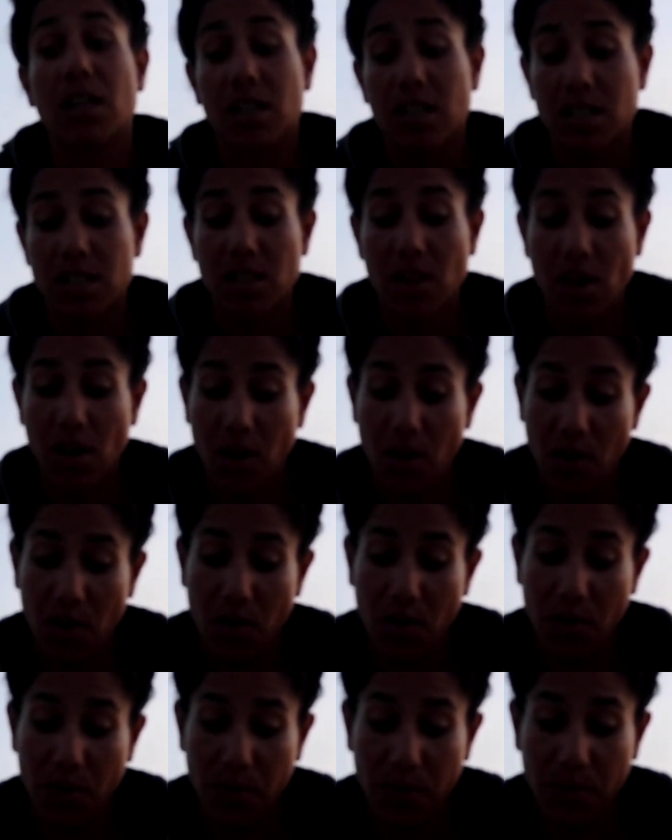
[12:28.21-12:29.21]

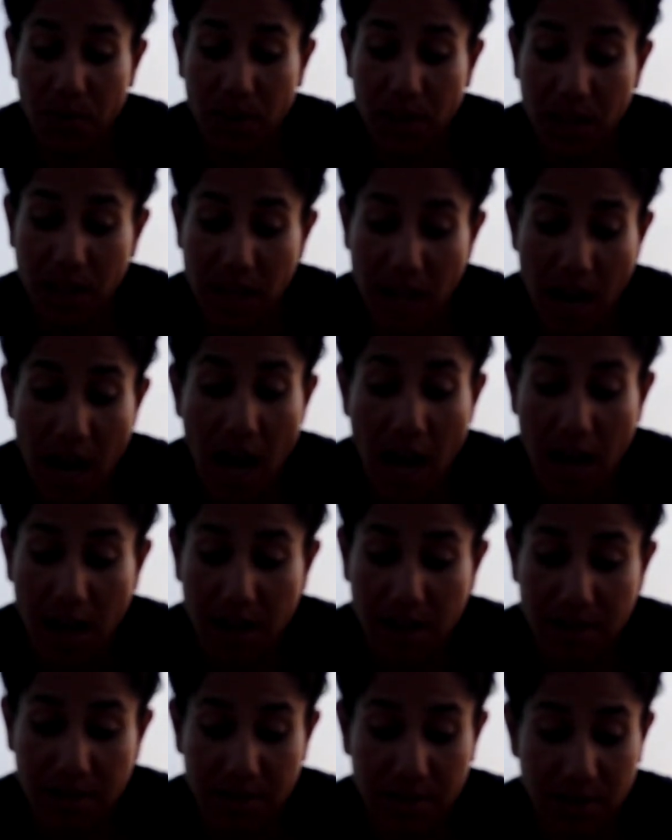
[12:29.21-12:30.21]
So yeah,
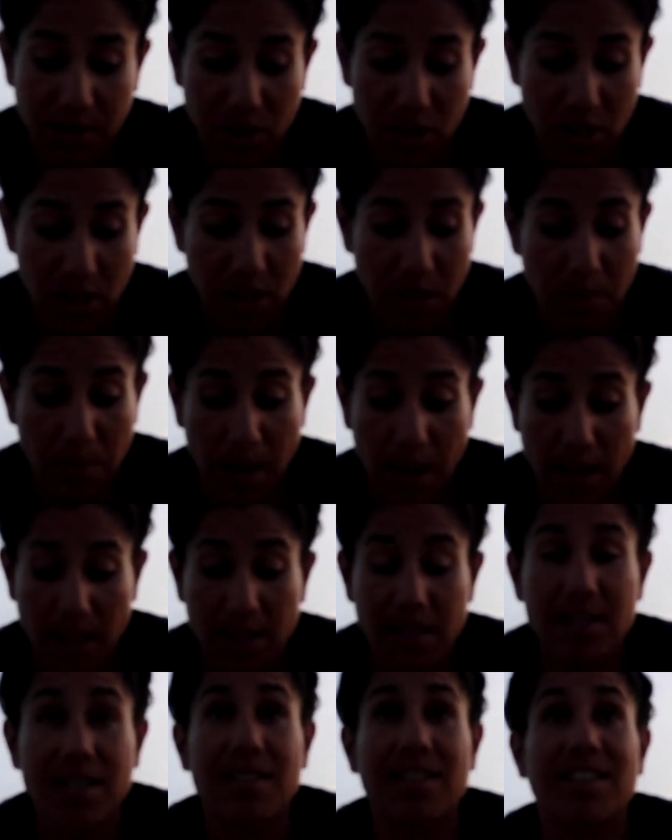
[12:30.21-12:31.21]
she's the
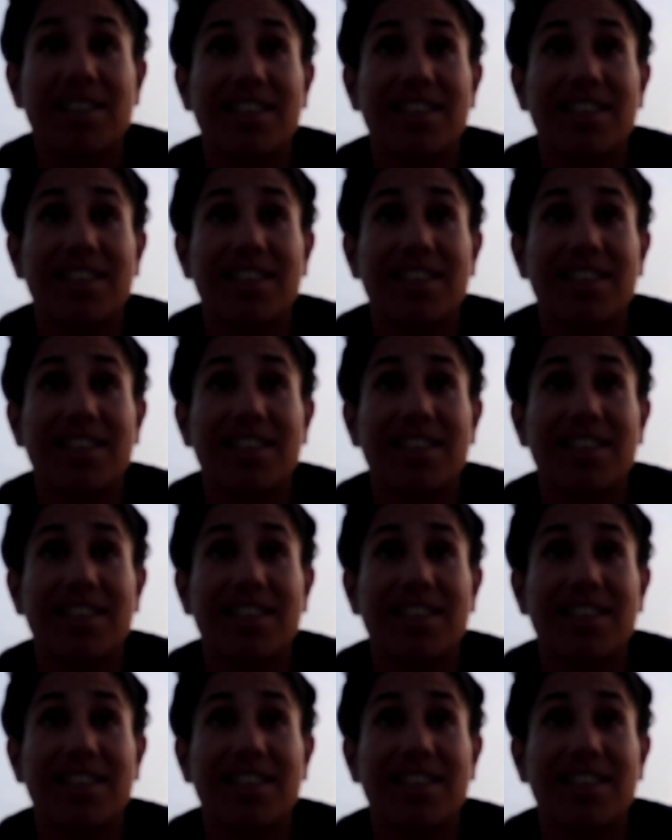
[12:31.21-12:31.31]
best.